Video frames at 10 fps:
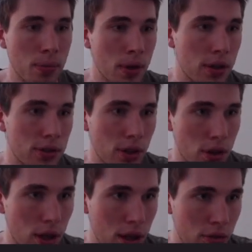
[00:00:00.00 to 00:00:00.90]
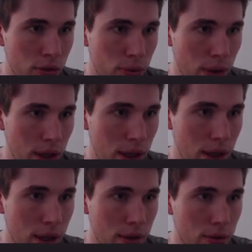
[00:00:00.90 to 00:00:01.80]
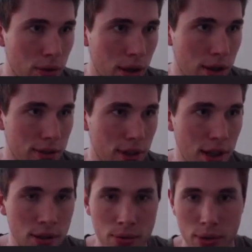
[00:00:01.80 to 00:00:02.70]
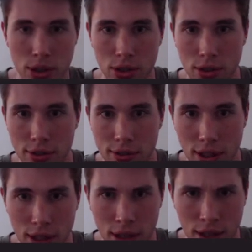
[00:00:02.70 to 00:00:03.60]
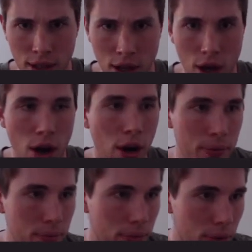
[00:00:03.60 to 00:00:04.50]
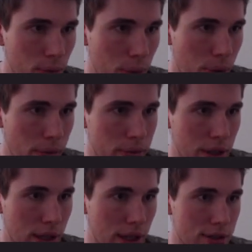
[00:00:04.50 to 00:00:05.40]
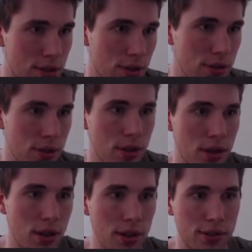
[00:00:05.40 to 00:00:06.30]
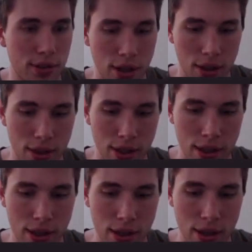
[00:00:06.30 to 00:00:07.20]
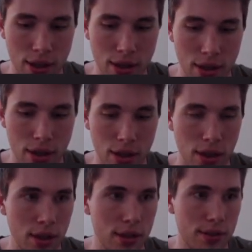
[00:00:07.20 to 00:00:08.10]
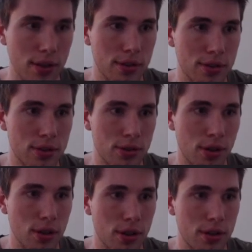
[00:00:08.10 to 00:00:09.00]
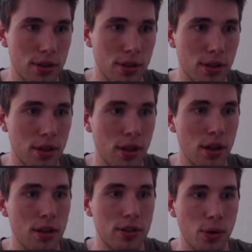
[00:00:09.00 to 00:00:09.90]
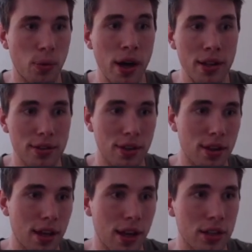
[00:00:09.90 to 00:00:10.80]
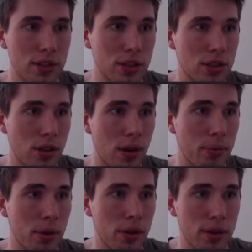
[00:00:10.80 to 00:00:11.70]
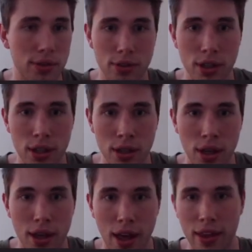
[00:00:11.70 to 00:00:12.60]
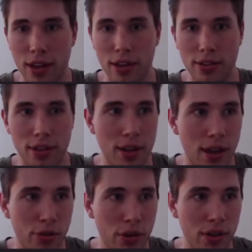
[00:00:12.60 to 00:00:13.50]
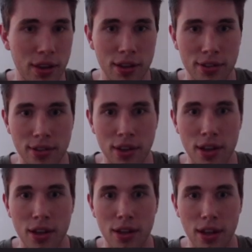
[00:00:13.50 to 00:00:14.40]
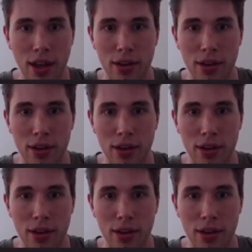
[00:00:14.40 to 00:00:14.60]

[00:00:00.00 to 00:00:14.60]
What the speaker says: So if we run this now, we should see, we probably need to set the, I think it's the stroke to white, so that they actually show up on the screen. And there you can see, if we run this, you get